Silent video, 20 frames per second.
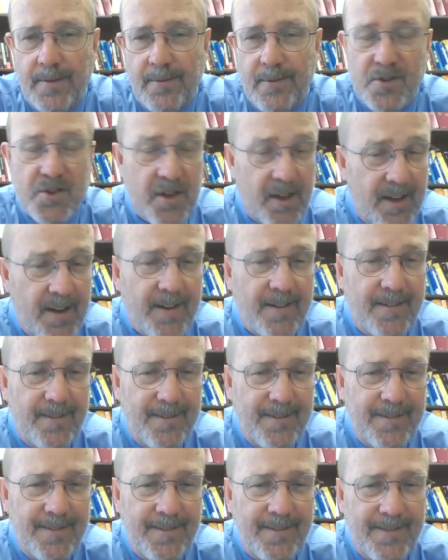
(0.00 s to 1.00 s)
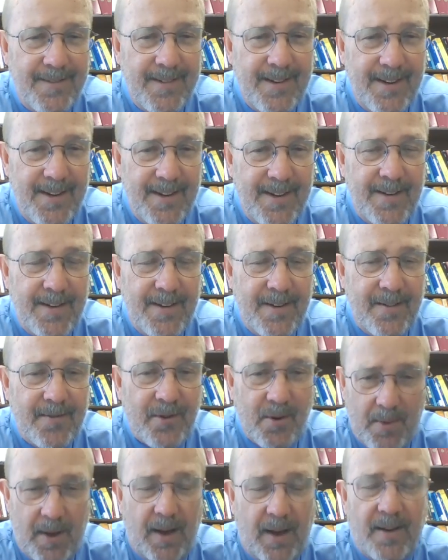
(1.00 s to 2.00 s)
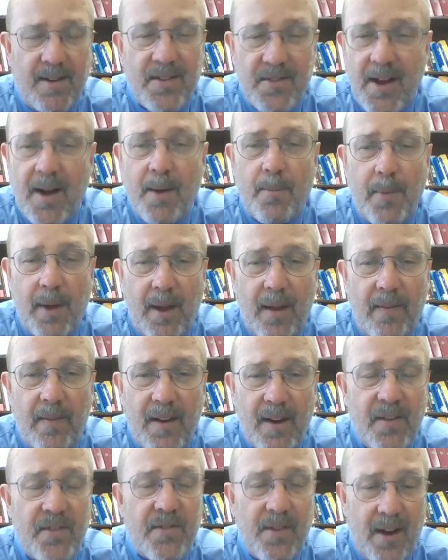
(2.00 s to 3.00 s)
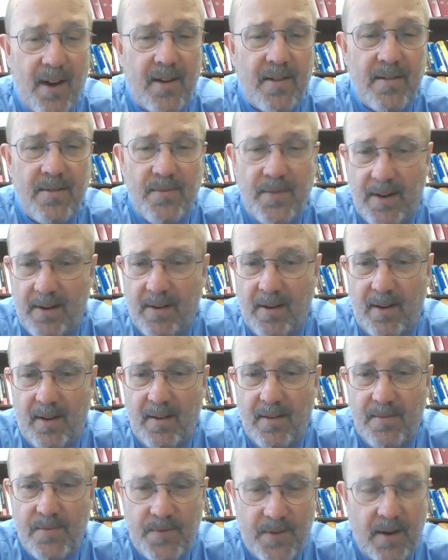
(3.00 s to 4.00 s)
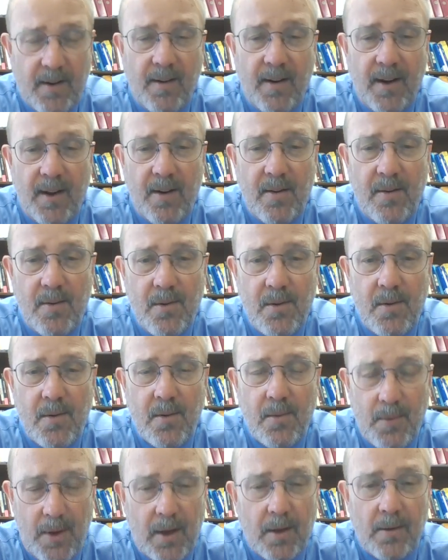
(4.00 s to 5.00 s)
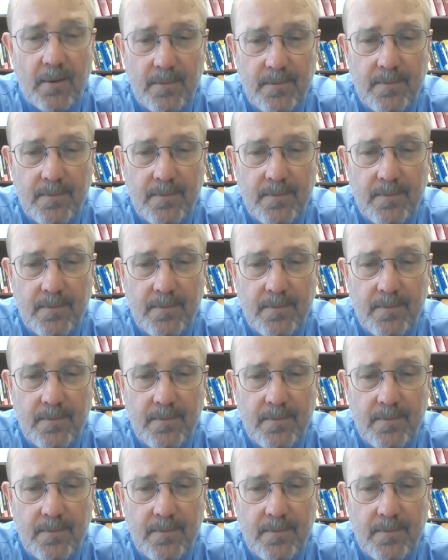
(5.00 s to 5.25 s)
which again, for me, does not mean that it's not very, very real.